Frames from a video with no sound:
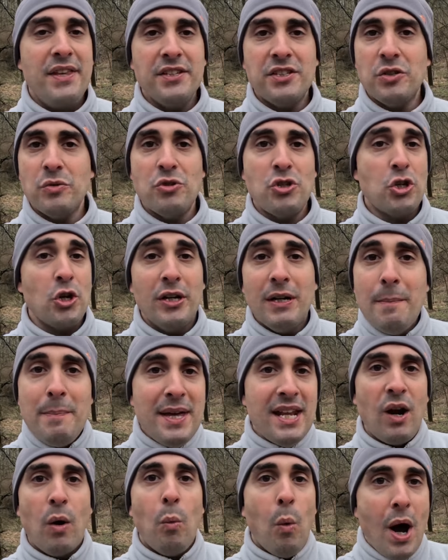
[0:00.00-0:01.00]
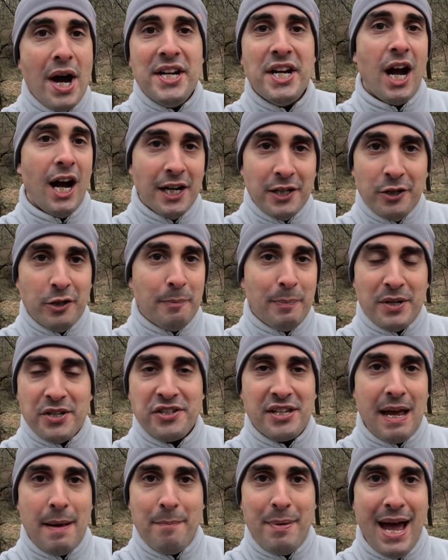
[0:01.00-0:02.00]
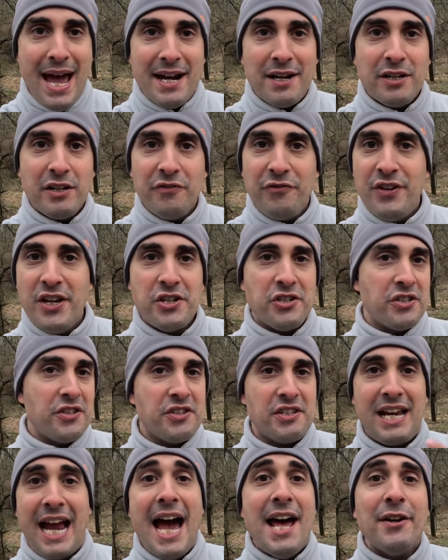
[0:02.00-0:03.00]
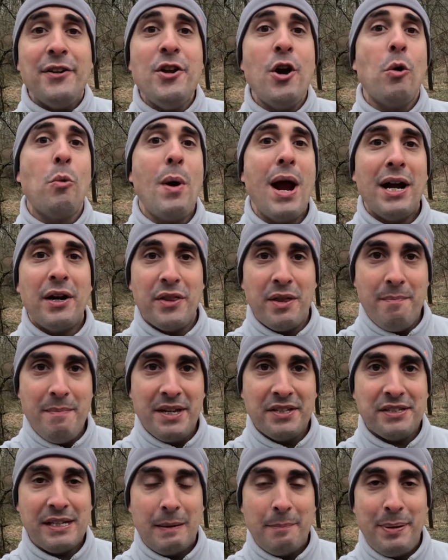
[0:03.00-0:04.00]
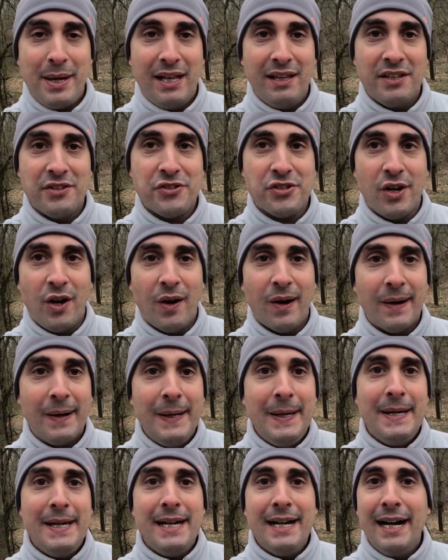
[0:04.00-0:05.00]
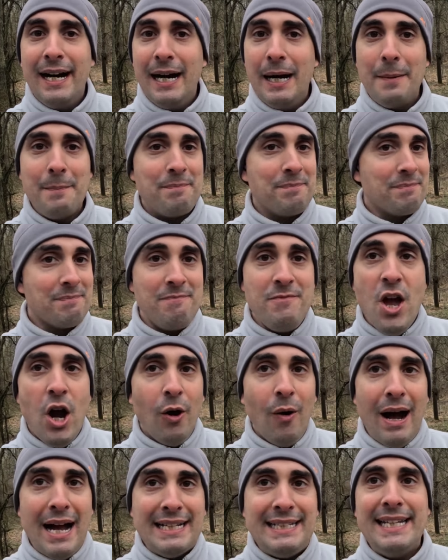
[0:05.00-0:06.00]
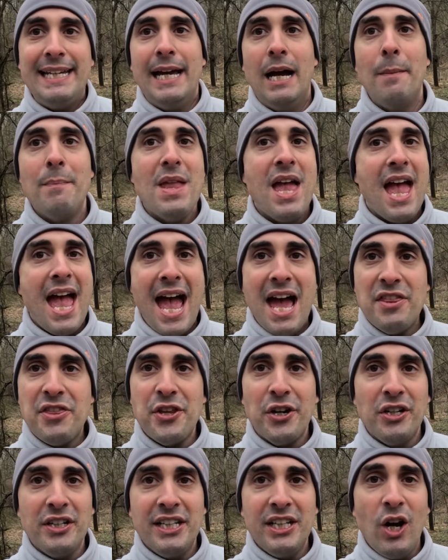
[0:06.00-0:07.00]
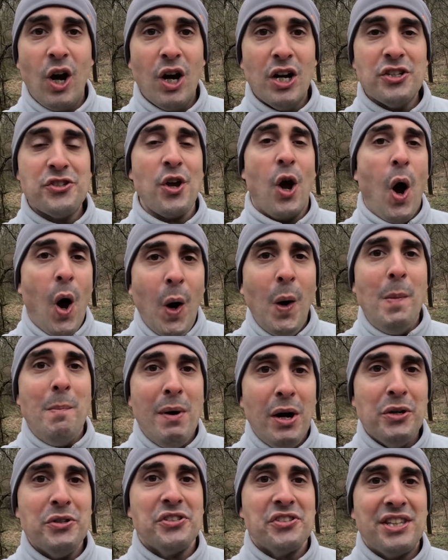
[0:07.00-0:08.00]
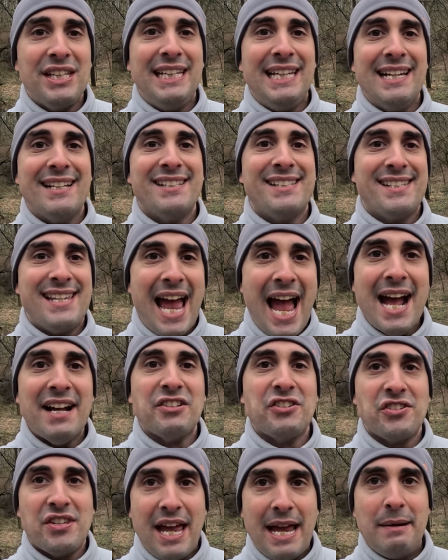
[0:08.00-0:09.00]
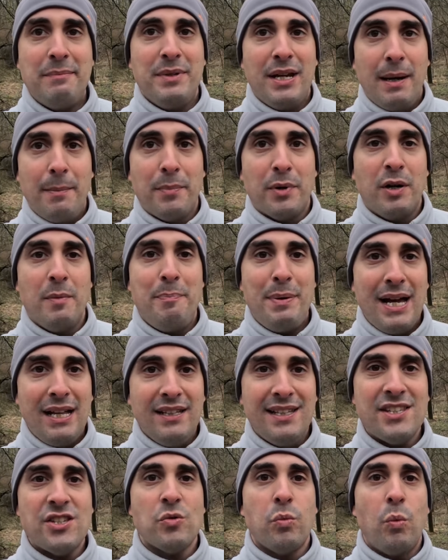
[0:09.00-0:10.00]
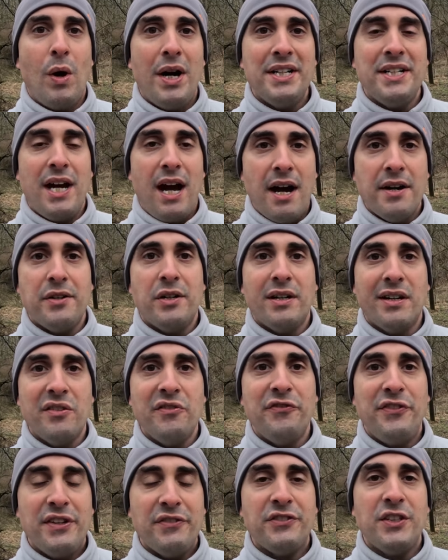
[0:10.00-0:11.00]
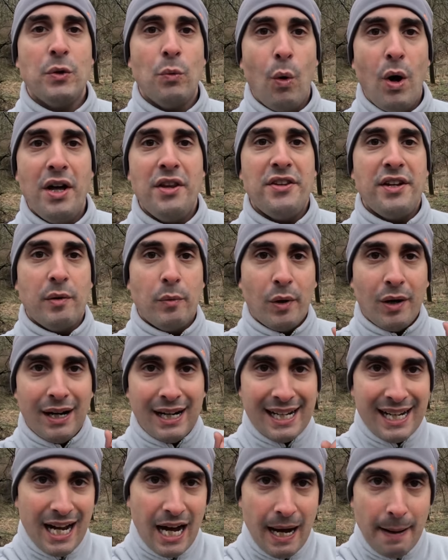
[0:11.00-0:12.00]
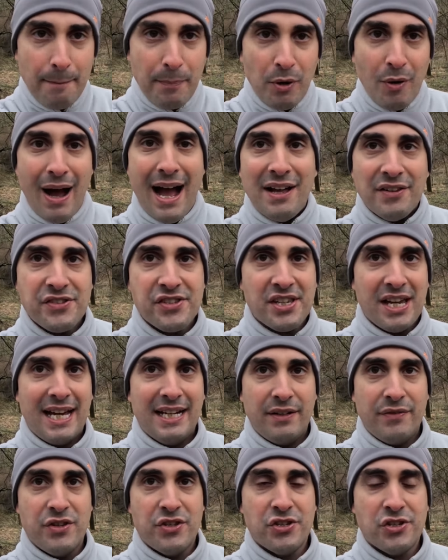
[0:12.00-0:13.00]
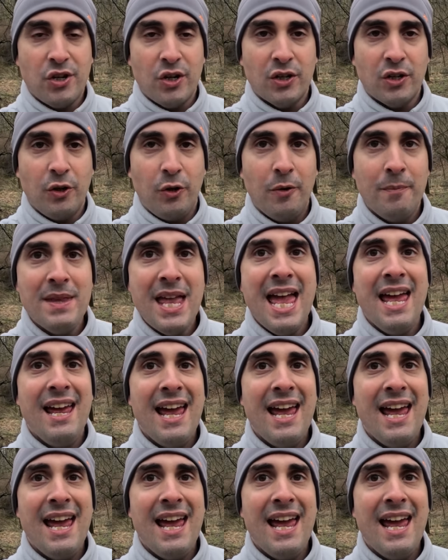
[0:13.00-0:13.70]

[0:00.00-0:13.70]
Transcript: This should have been a 100% pattern efficiency. I don't know where the missing pellets are. No idea. At 30 yards, almost the exact same number of pellets, 151. There were a couple outside of the circle.